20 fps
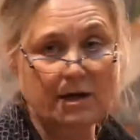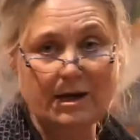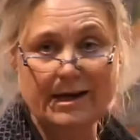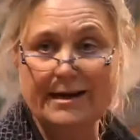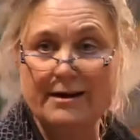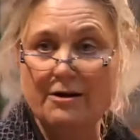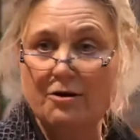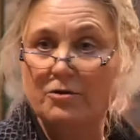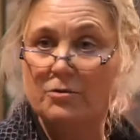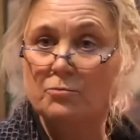
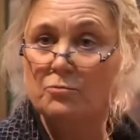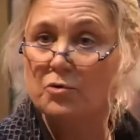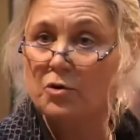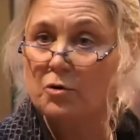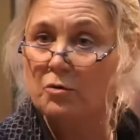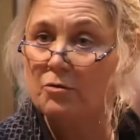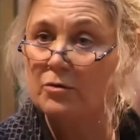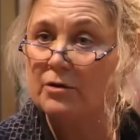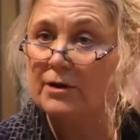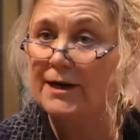in
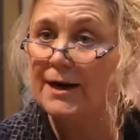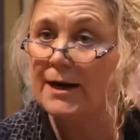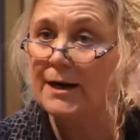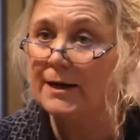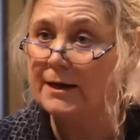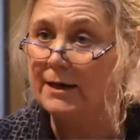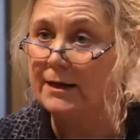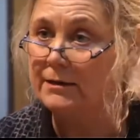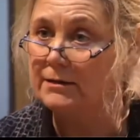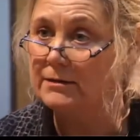unbroken
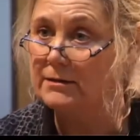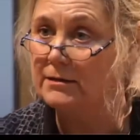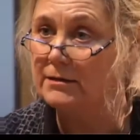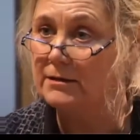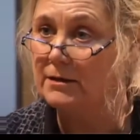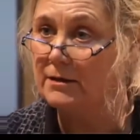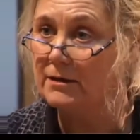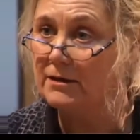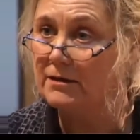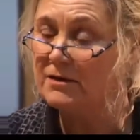lines.
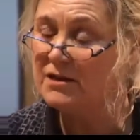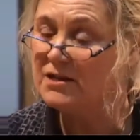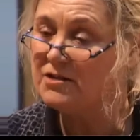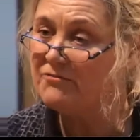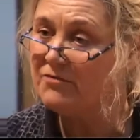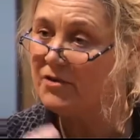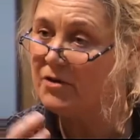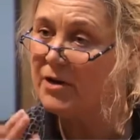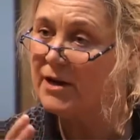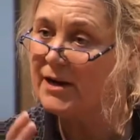This is
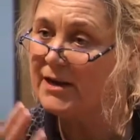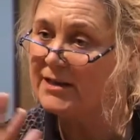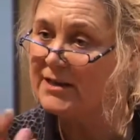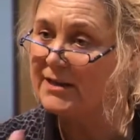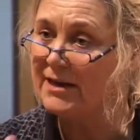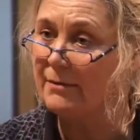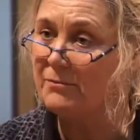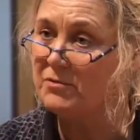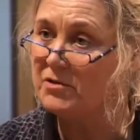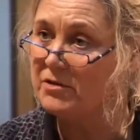a very
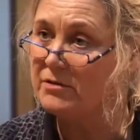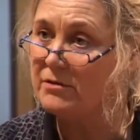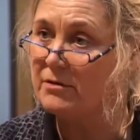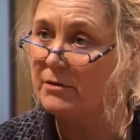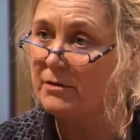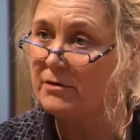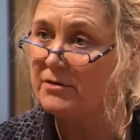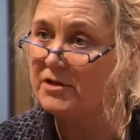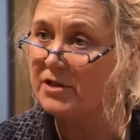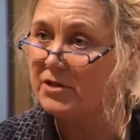
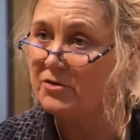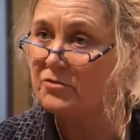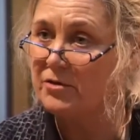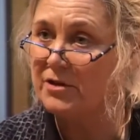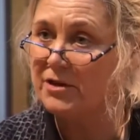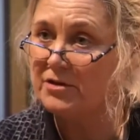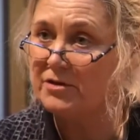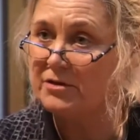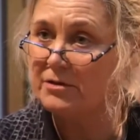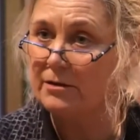exceptional
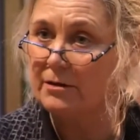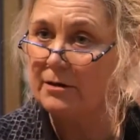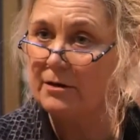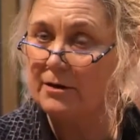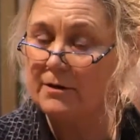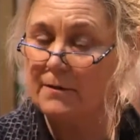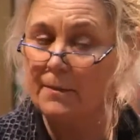situation.